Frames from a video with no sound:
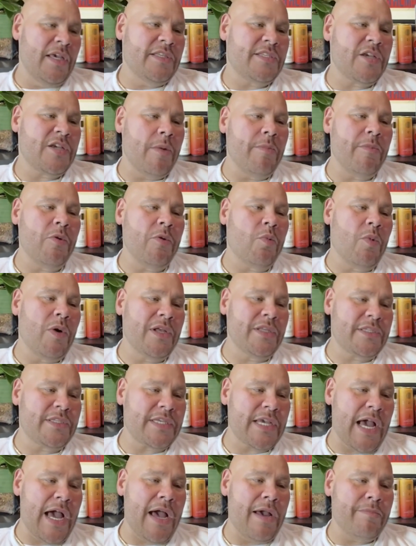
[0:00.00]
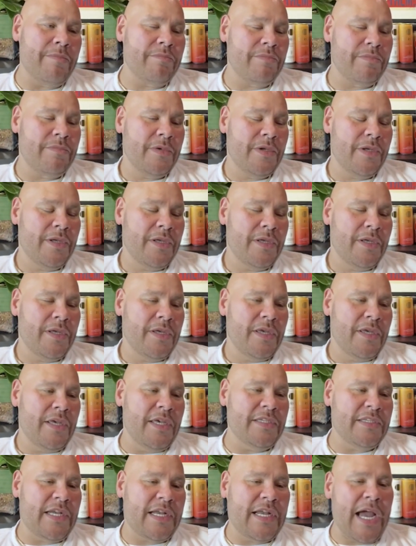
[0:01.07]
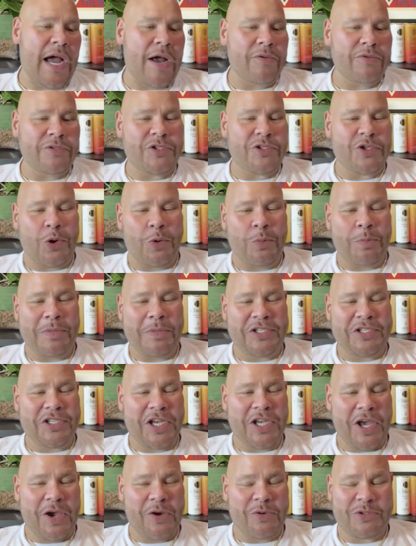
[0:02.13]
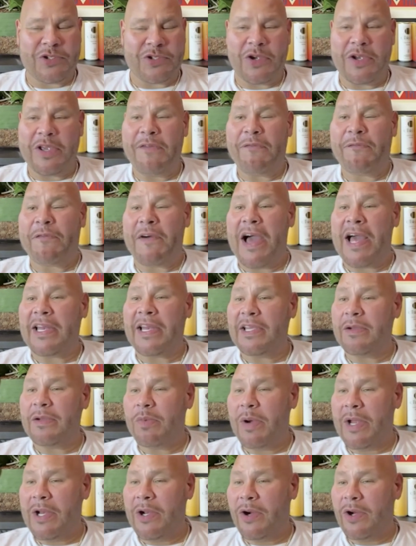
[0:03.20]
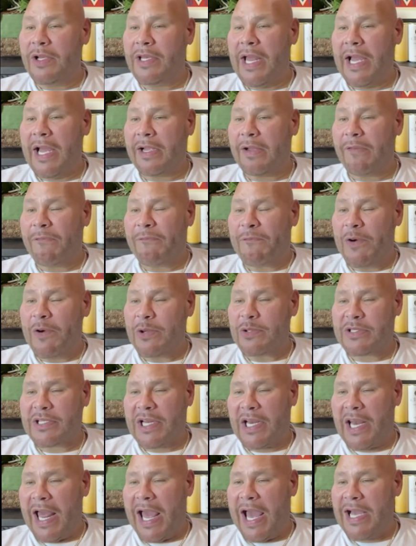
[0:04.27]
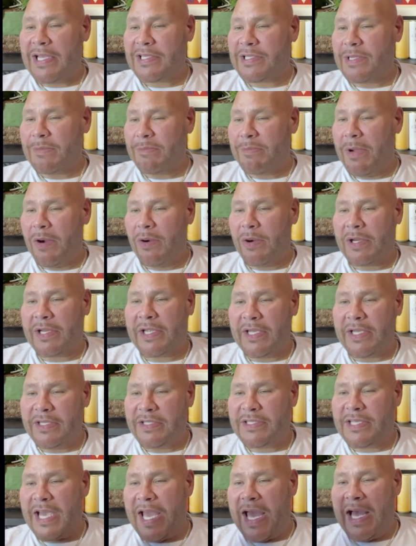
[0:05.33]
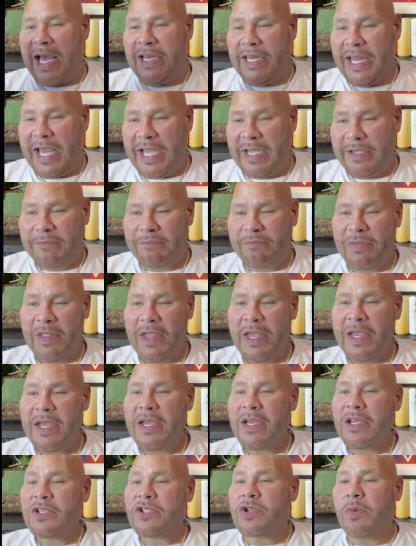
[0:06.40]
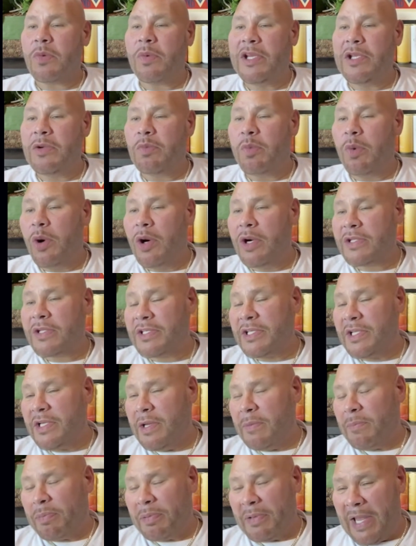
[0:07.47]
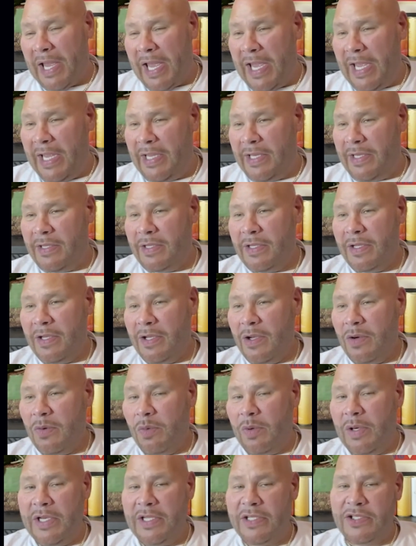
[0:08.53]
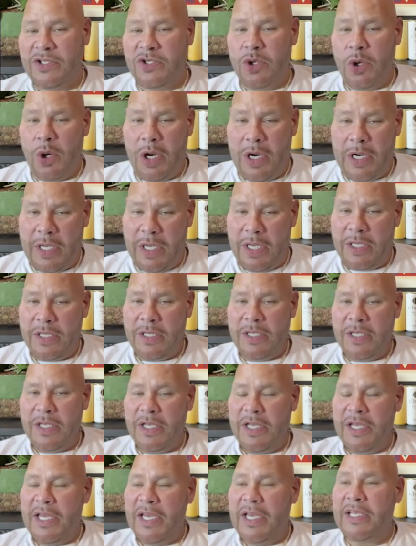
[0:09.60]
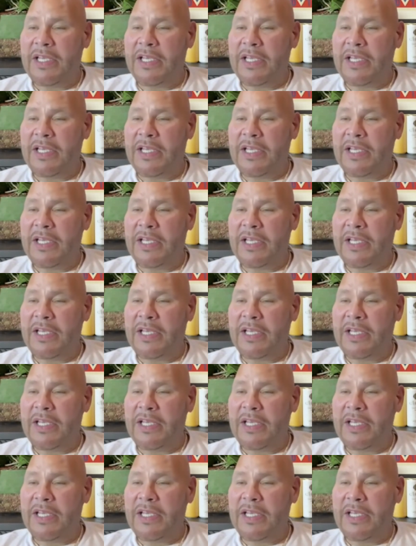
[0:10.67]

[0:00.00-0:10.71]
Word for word: he told me one time, his accountant told him to chill, so he finally went on like a first-class American to L.A. So when he walks in the plane with his daughter